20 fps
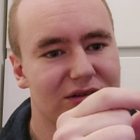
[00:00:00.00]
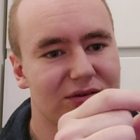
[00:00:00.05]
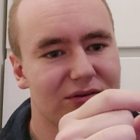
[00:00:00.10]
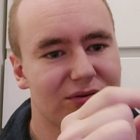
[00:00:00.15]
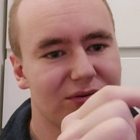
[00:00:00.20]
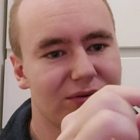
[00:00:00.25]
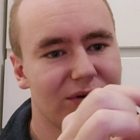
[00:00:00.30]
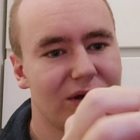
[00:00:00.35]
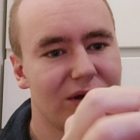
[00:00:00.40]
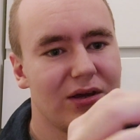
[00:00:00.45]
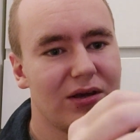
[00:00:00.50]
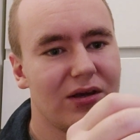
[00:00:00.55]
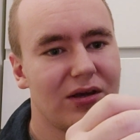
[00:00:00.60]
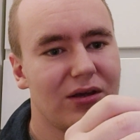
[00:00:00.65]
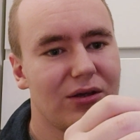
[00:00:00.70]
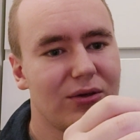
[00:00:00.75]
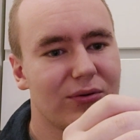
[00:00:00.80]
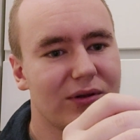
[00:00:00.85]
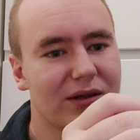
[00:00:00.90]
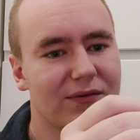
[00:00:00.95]
You
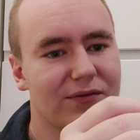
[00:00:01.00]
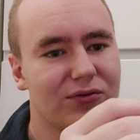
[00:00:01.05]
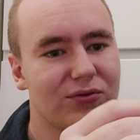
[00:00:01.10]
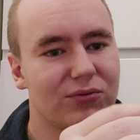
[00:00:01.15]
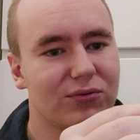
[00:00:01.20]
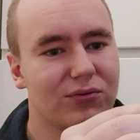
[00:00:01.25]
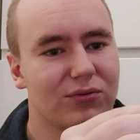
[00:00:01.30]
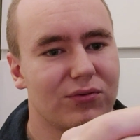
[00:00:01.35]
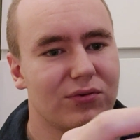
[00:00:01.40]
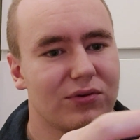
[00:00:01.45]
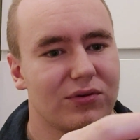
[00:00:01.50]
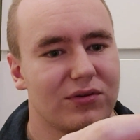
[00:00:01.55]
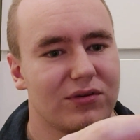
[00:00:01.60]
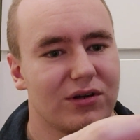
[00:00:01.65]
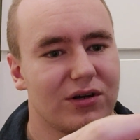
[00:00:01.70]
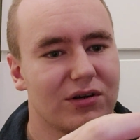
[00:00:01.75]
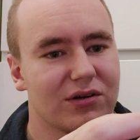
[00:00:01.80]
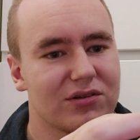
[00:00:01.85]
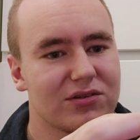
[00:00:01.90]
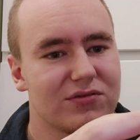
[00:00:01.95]
have 2
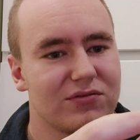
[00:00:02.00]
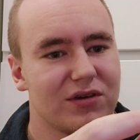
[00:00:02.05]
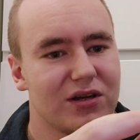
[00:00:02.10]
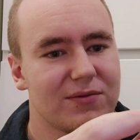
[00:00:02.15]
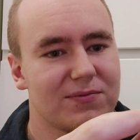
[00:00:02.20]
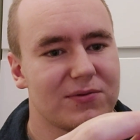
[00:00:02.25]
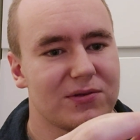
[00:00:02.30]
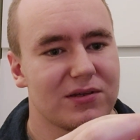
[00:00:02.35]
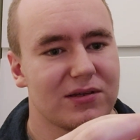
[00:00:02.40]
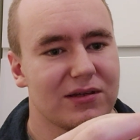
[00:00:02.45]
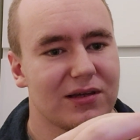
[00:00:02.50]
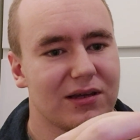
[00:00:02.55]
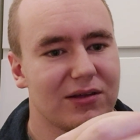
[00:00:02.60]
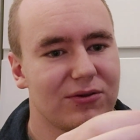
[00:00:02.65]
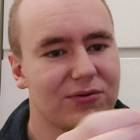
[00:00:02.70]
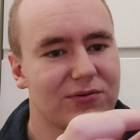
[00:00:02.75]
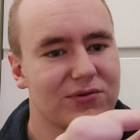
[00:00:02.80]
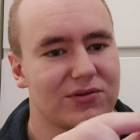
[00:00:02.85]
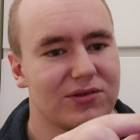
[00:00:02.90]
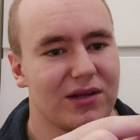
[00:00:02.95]
dark stripes, and
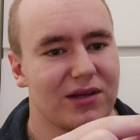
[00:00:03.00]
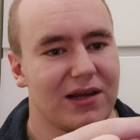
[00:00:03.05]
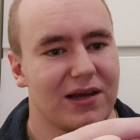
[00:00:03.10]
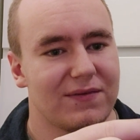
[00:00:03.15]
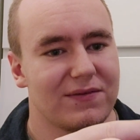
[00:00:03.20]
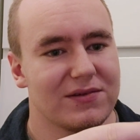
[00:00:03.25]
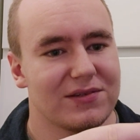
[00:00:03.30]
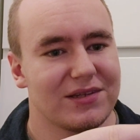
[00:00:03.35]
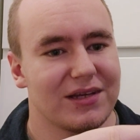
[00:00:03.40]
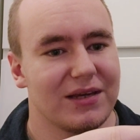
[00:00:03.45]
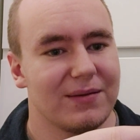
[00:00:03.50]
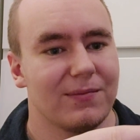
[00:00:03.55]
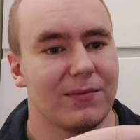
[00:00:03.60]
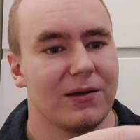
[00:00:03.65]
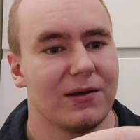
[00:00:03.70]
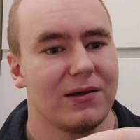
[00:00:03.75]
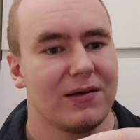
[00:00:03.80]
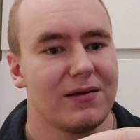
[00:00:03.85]
you will still have the same